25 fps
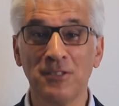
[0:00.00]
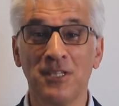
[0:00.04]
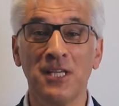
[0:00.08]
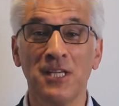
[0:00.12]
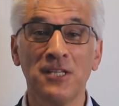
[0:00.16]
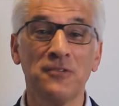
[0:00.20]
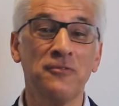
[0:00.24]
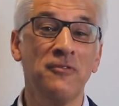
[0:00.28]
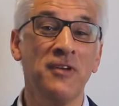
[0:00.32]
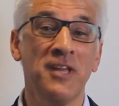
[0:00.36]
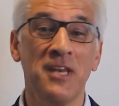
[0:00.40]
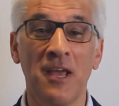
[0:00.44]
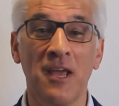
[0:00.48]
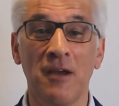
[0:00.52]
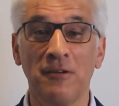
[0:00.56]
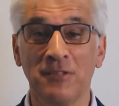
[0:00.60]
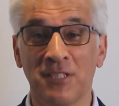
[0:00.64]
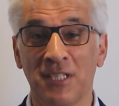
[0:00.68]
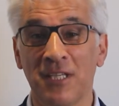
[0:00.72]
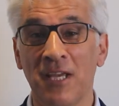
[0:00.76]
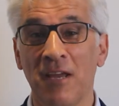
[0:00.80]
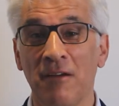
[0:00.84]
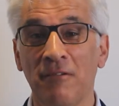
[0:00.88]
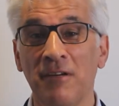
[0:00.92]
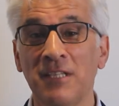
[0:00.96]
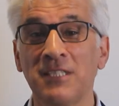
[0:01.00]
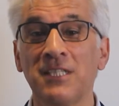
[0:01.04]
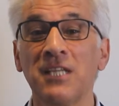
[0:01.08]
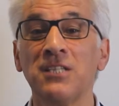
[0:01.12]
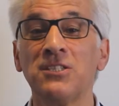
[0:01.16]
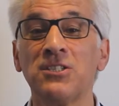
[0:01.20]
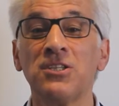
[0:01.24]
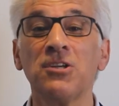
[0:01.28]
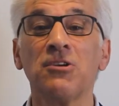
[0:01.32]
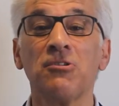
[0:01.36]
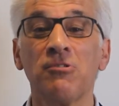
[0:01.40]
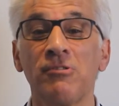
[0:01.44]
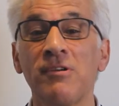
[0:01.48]
this video series, is
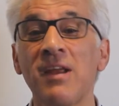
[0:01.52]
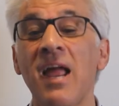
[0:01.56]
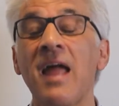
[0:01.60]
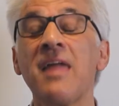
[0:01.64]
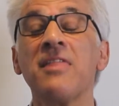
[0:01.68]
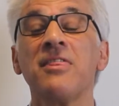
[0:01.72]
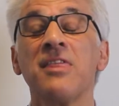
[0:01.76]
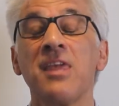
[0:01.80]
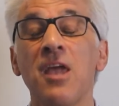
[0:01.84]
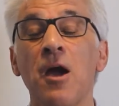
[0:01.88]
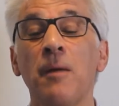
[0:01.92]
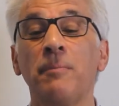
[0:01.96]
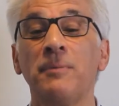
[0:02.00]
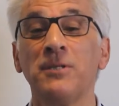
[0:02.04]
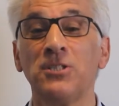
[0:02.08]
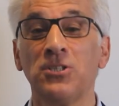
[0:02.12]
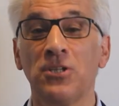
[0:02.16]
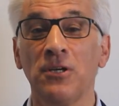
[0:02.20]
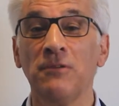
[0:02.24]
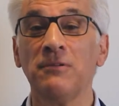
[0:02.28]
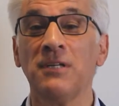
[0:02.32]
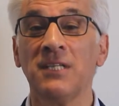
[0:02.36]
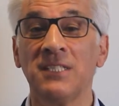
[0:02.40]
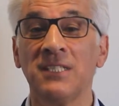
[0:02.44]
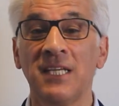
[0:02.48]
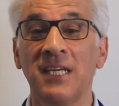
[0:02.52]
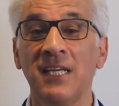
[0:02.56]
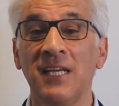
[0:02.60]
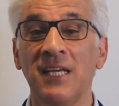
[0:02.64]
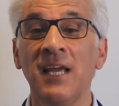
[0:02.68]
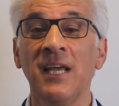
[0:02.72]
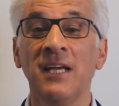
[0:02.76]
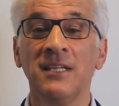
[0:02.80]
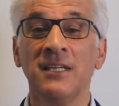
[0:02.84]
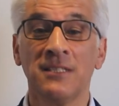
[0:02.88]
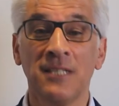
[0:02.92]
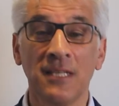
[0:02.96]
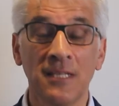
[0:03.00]
to create the opportunity
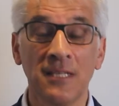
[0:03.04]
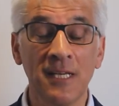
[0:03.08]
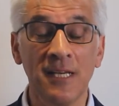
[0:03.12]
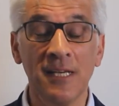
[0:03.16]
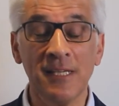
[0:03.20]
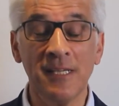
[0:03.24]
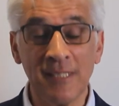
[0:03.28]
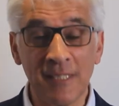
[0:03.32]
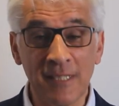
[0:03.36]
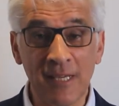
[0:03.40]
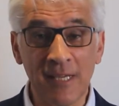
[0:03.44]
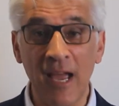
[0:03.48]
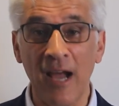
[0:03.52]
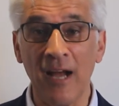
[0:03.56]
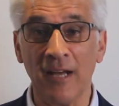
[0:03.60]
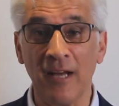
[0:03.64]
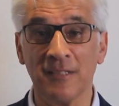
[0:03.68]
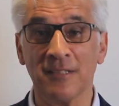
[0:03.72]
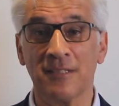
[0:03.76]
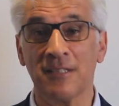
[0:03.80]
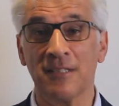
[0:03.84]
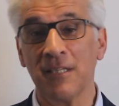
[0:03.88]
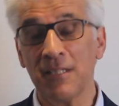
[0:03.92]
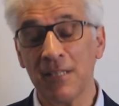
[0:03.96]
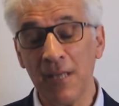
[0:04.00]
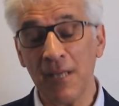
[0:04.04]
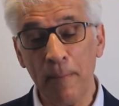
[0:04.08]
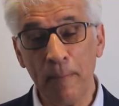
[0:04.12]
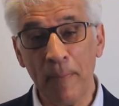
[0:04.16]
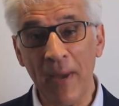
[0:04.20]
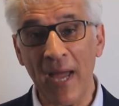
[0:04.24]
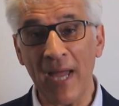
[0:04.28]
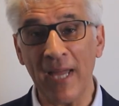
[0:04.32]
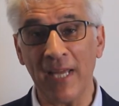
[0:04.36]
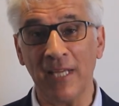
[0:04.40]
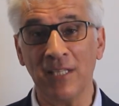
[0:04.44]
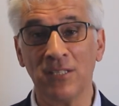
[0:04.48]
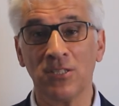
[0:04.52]
to discuss, to
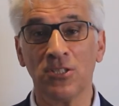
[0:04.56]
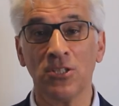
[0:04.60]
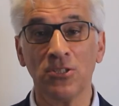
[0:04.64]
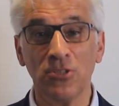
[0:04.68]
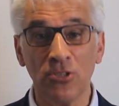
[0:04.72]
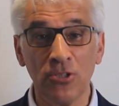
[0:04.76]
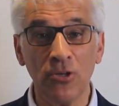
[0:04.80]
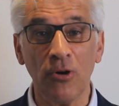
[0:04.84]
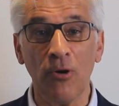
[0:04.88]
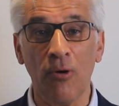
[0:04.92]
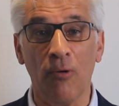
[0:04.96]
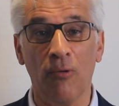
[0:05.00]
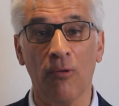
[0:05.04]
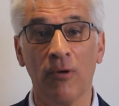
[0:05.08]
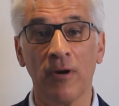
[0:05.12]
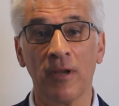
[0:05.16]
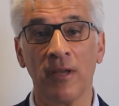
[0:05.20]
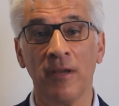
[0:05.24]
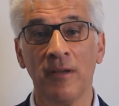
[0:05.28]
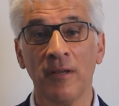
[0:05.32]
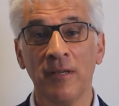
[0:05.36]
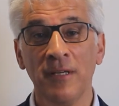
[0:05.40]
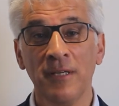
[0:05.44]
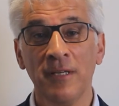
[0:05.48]
debate, to talk.